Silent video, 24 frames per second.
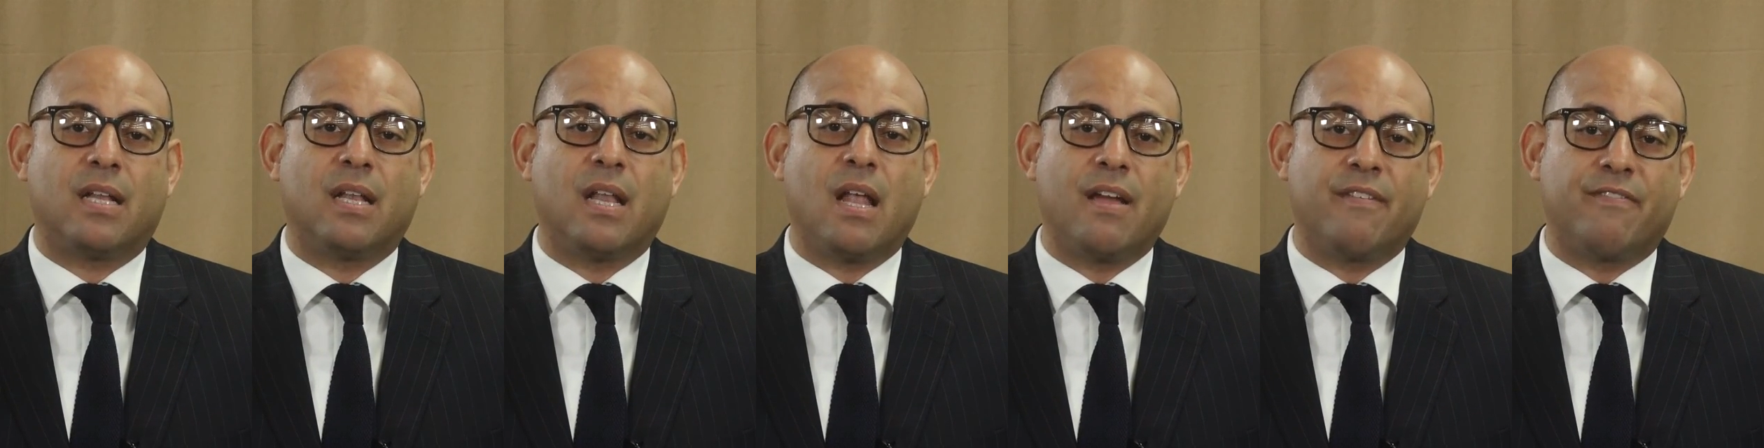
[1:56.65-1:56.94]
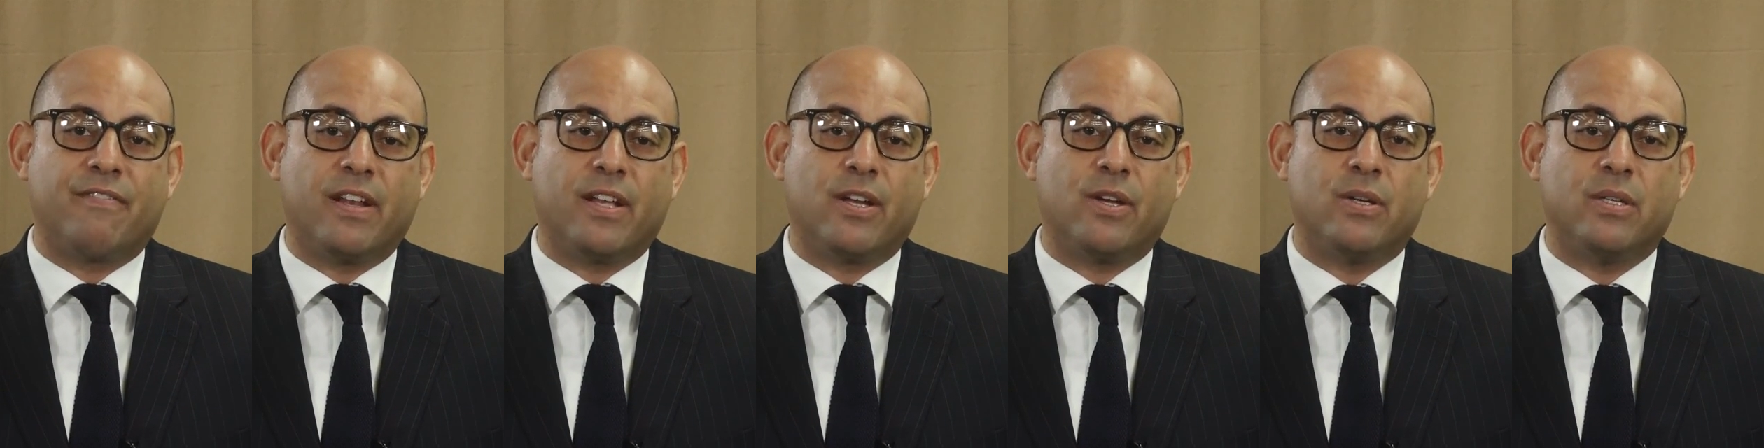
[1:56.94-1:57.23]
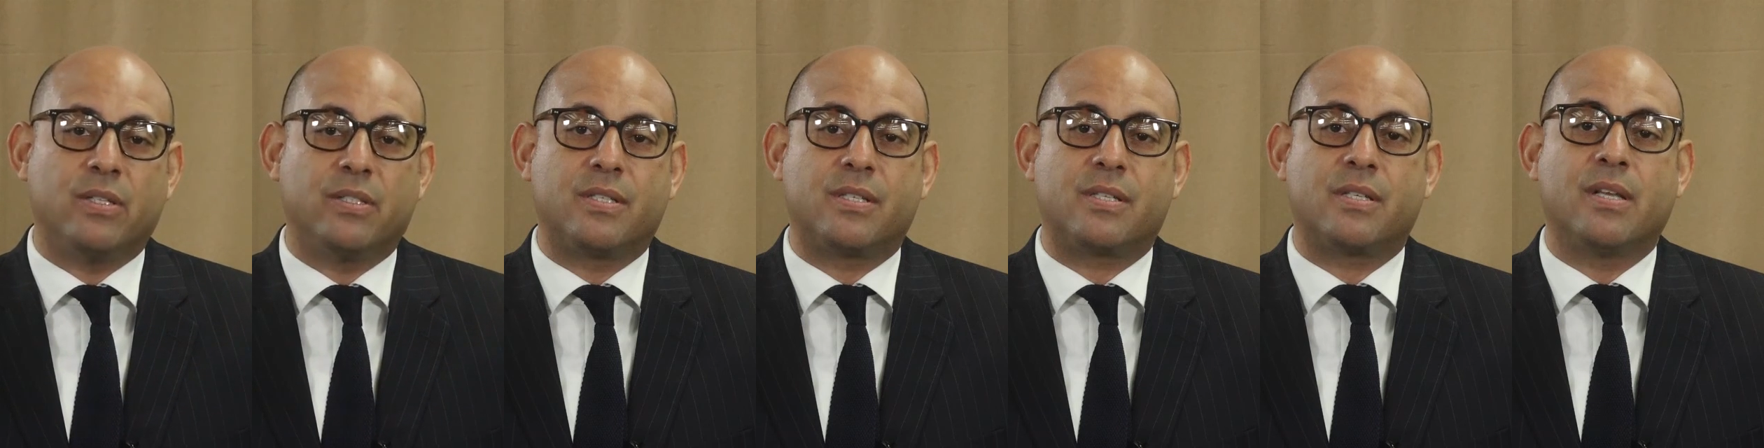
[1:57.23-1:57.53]

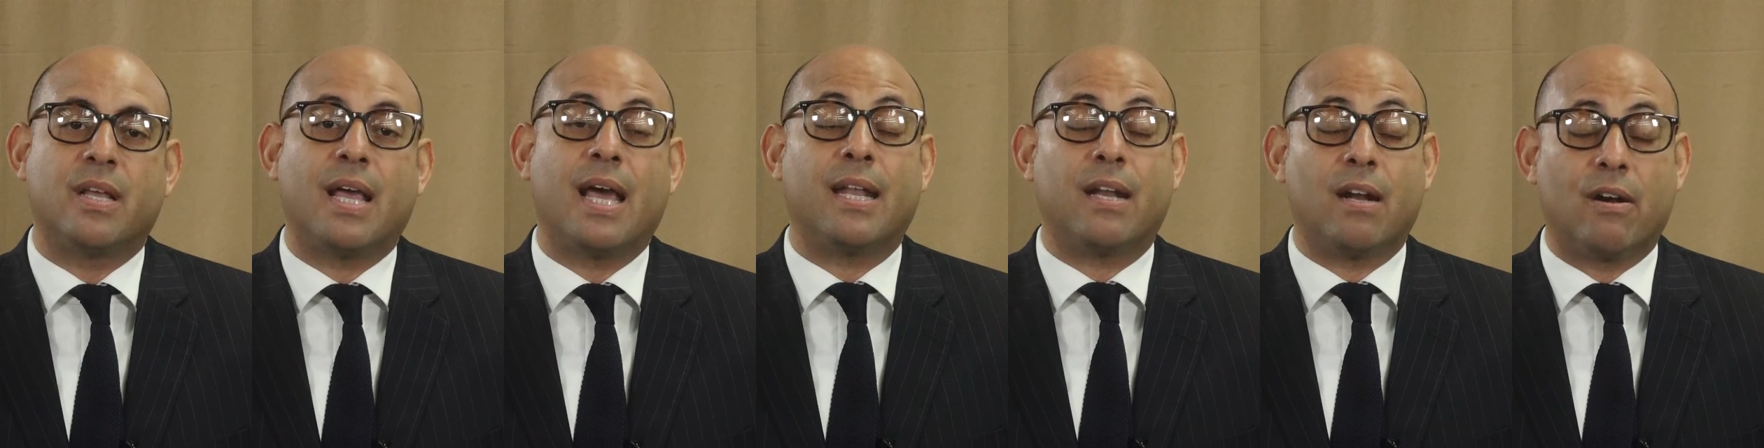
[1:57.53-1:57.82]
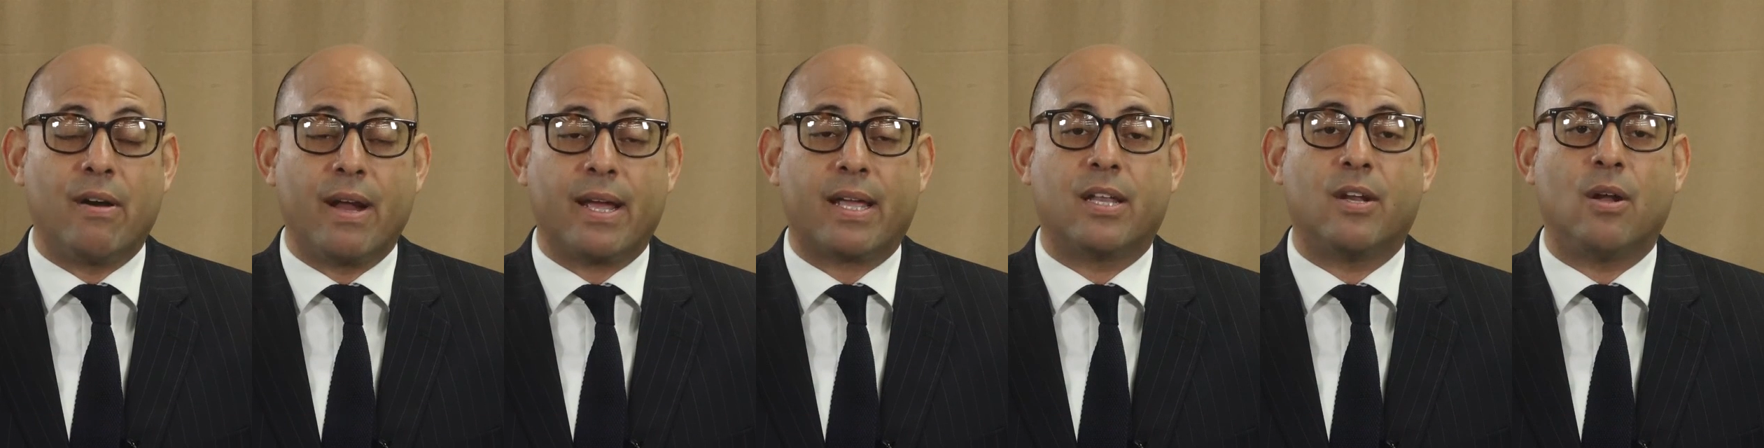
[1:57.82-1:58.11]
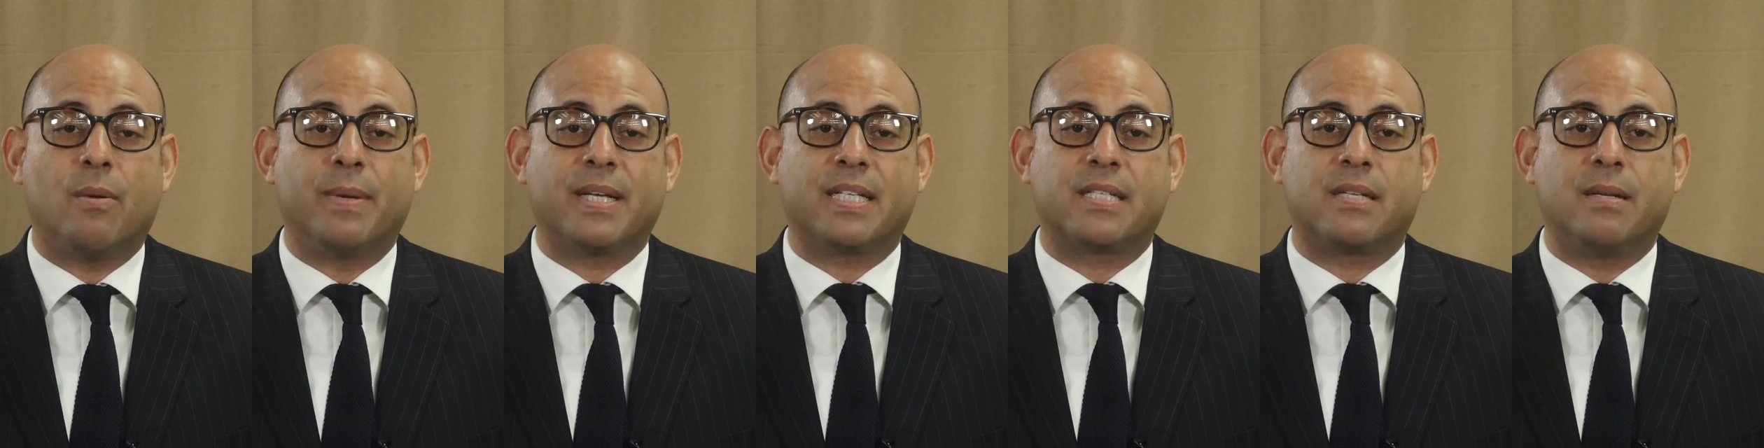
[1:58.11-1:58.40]
livelihoods and our
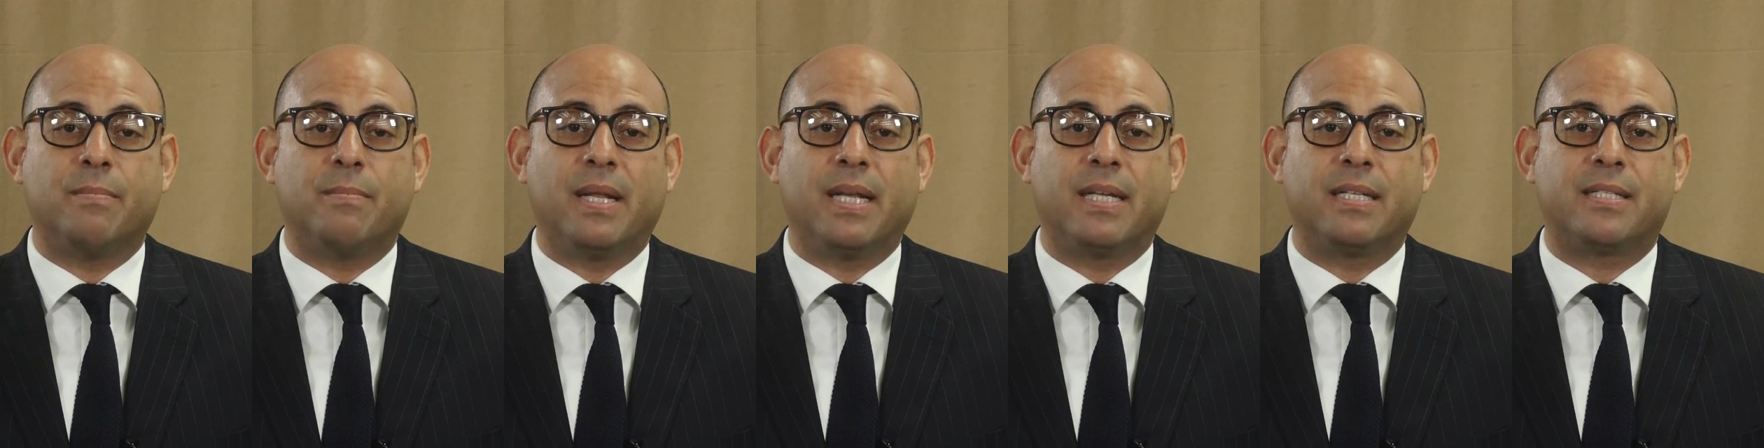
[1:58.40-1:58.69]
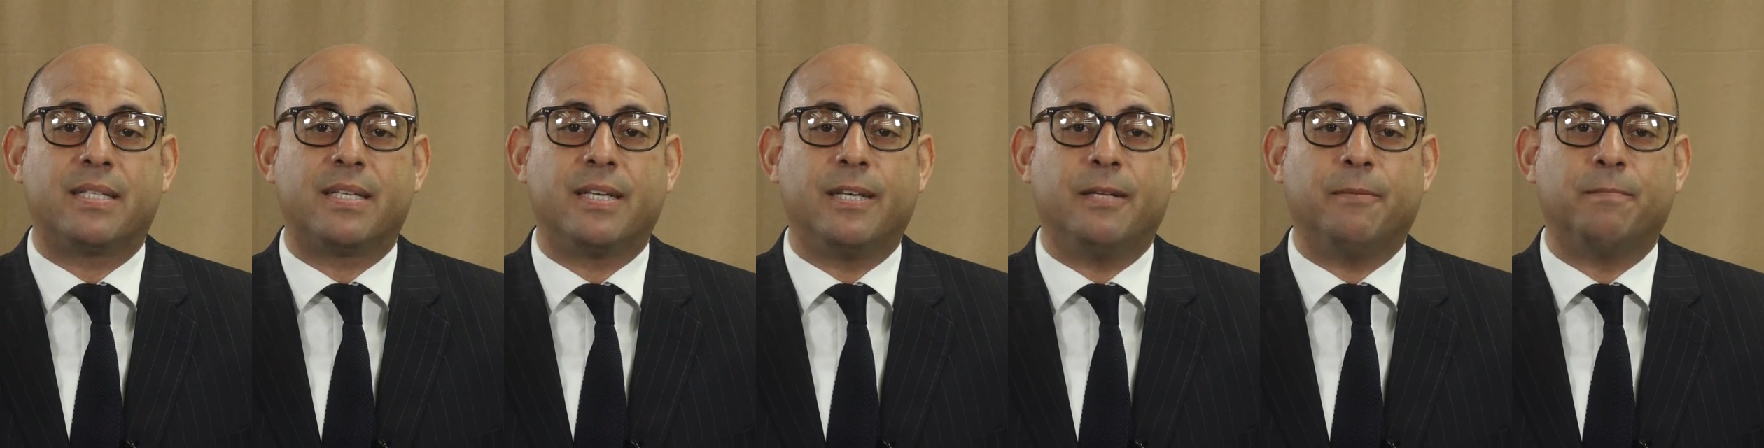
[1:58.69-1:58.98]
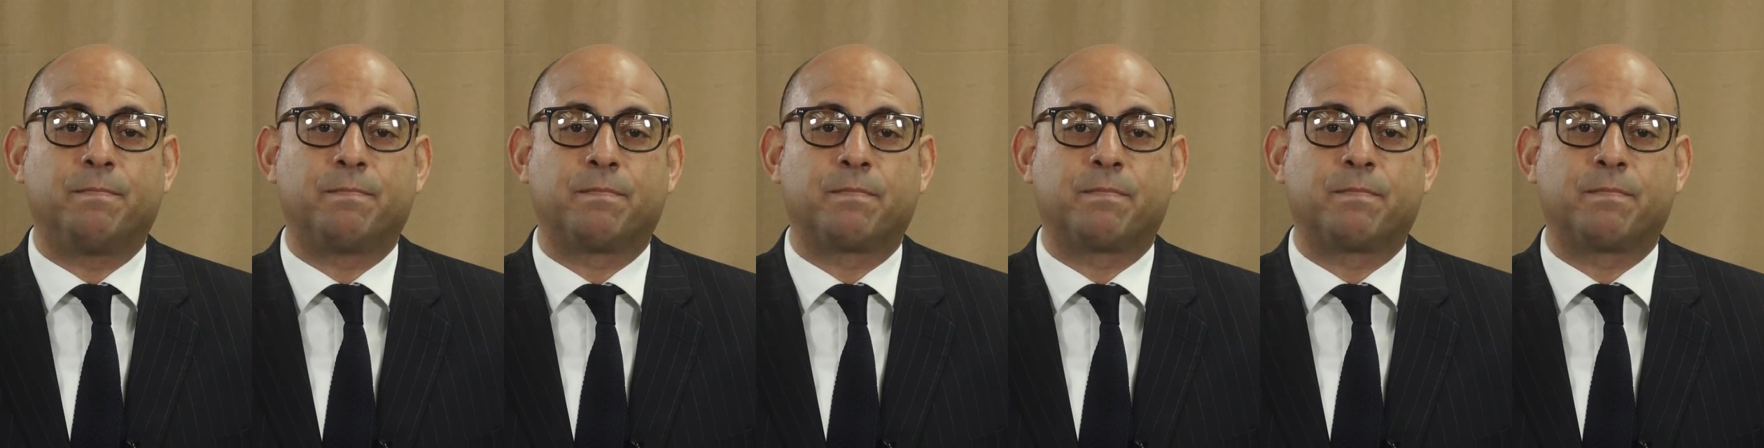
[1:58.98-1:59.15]
economic stability.